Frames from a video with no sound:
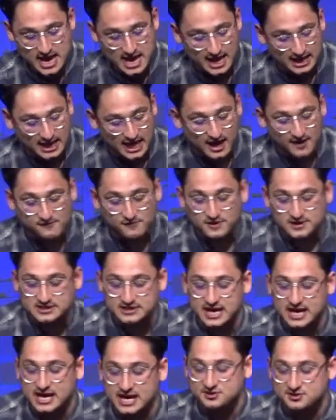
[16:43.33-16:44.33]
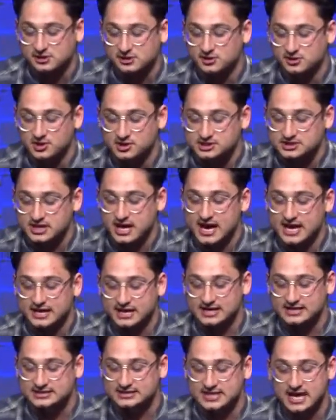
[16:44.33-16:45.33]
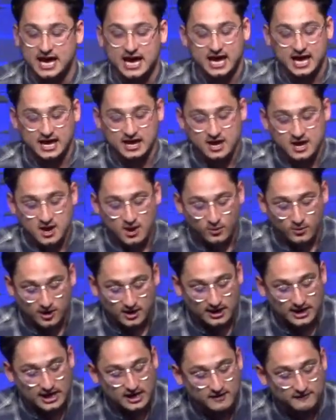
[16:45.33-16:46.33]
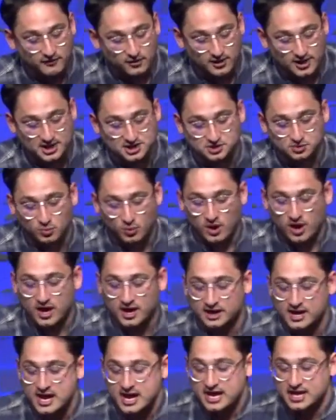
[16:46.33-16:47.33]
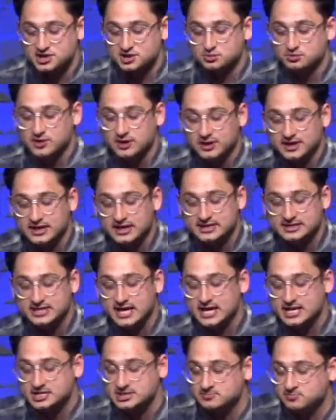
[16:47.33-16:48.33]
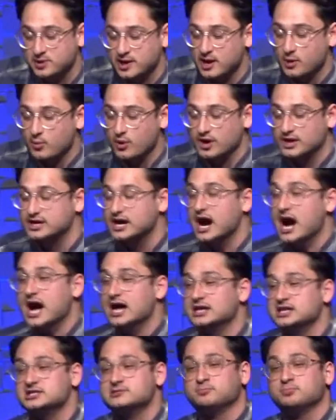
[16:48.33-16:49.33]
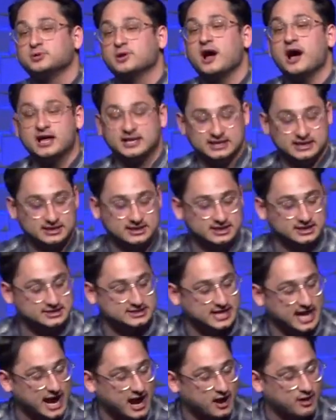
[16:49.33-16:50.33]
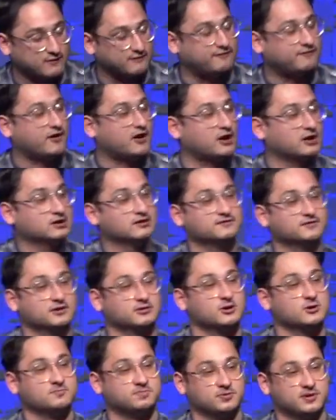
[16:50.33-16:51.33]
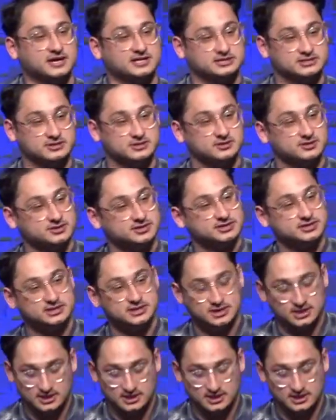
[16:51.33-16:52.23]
And every day that looks like a day where evil has won is really a day spent where God is plotting the downfall of your oppressors.